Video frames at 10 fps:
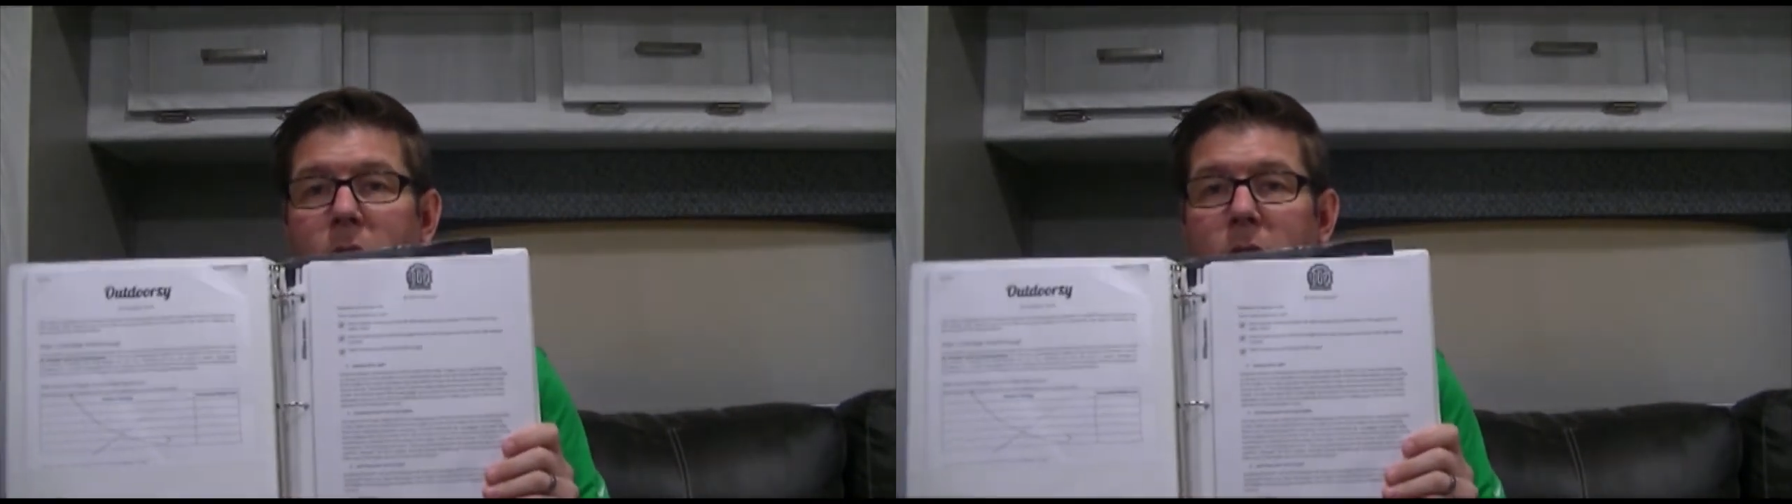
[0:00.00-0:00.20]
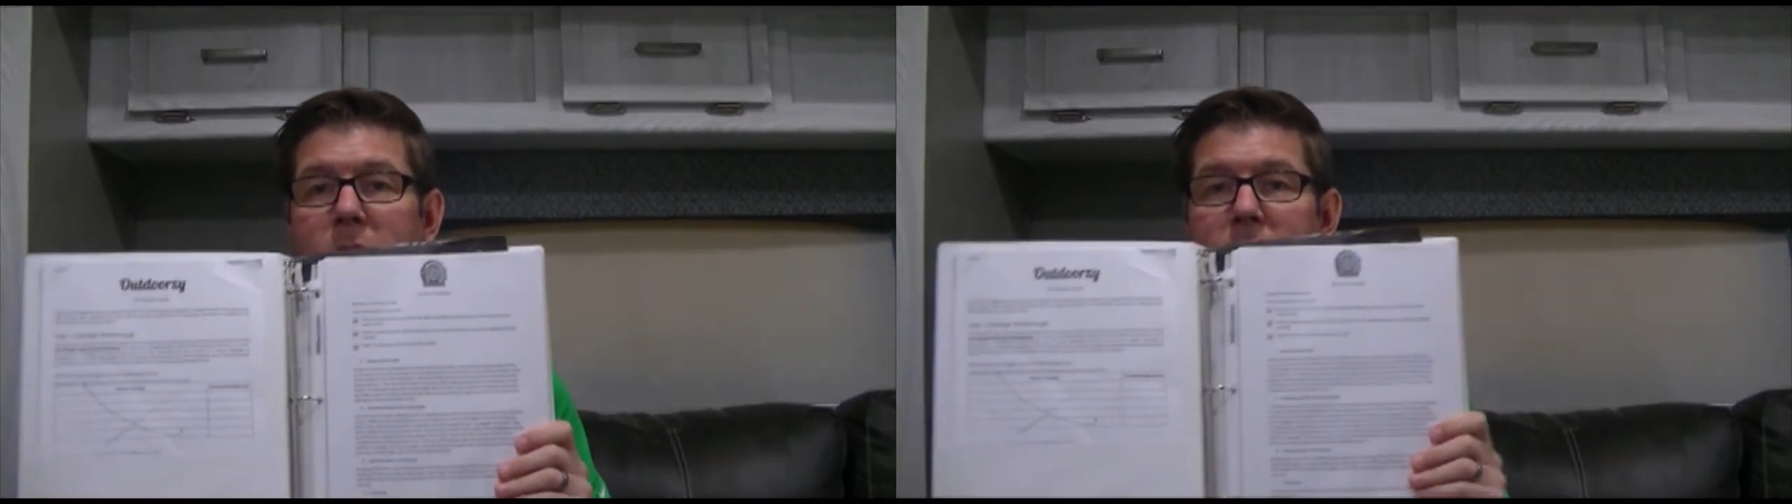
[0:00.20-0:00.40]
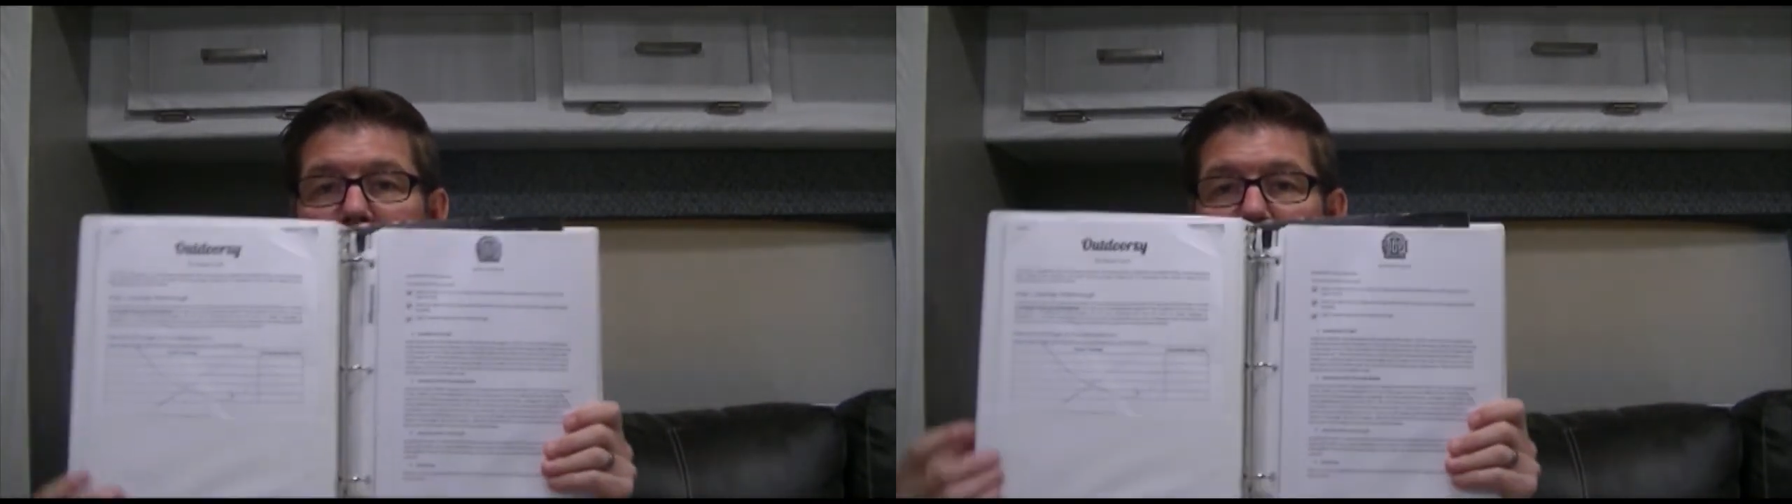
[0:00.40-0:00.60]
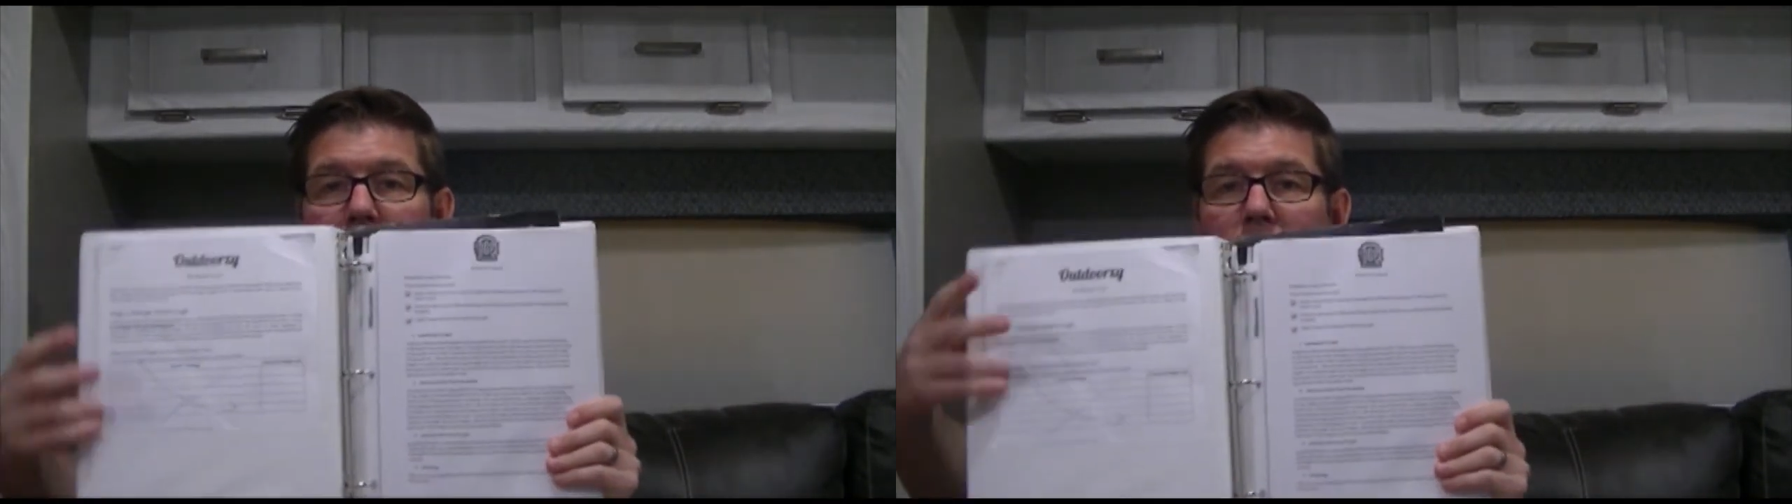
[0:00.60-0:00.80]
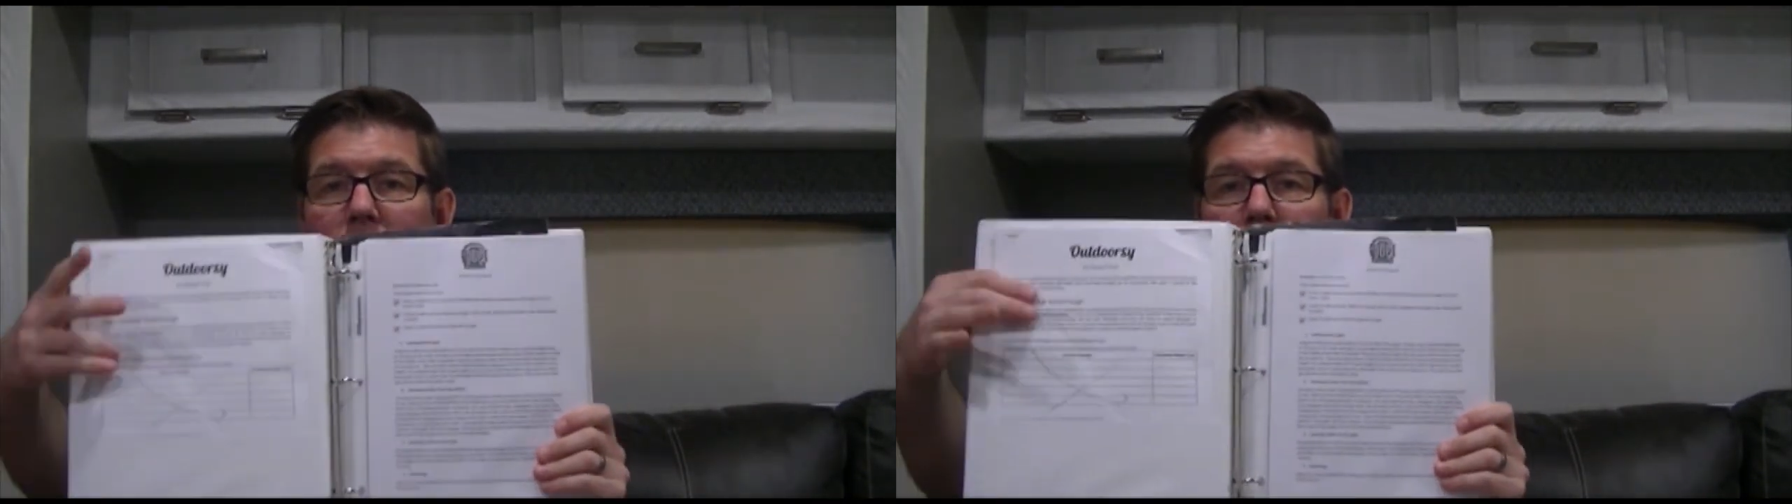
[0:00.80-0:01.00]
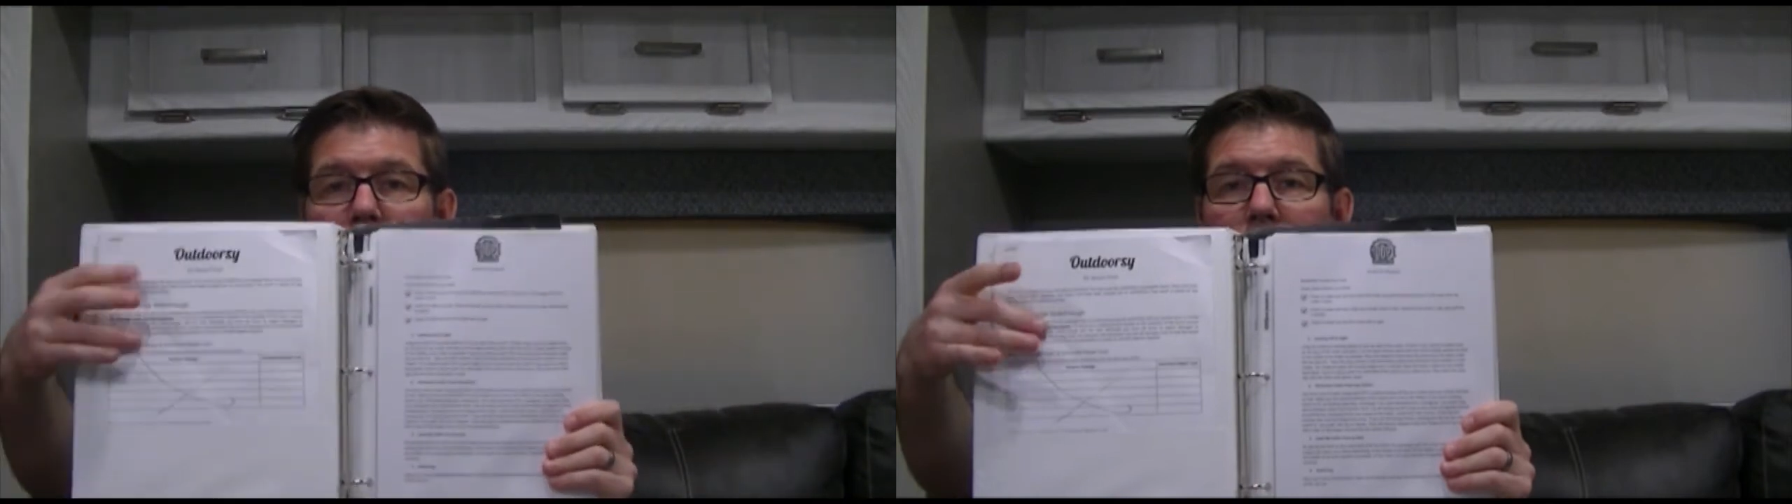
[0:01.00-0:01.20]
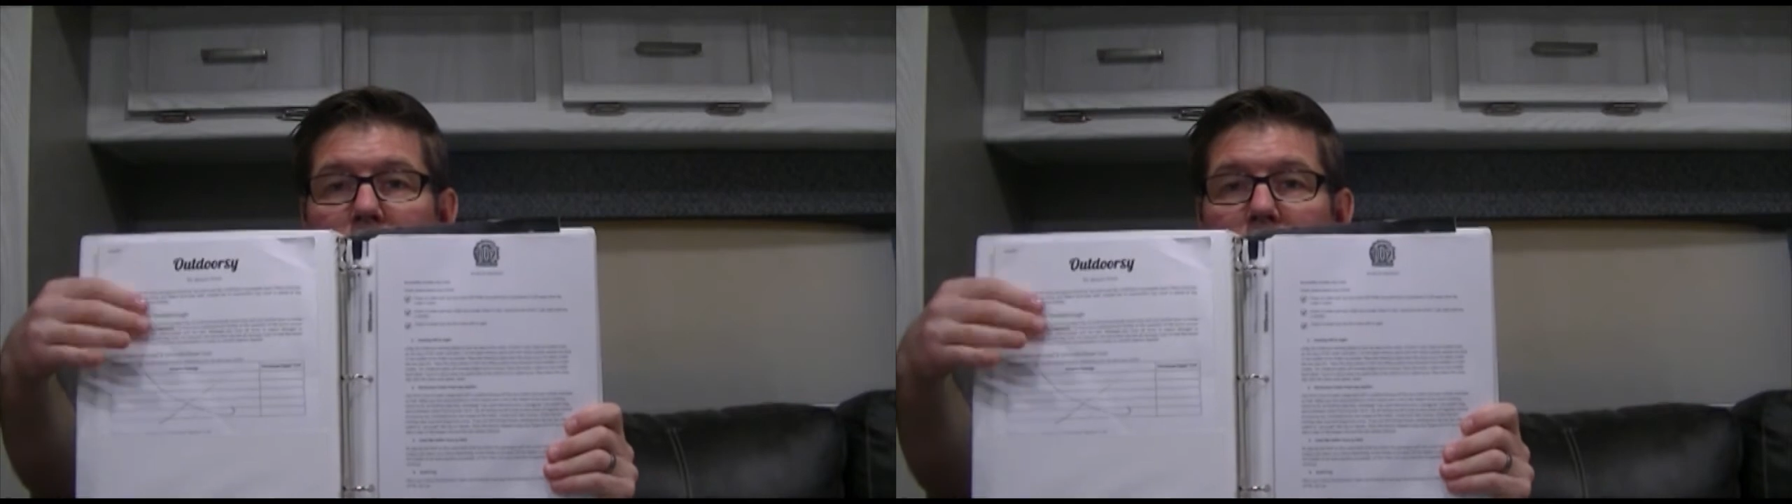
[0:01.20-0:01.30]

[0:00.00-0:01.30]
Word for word: This is all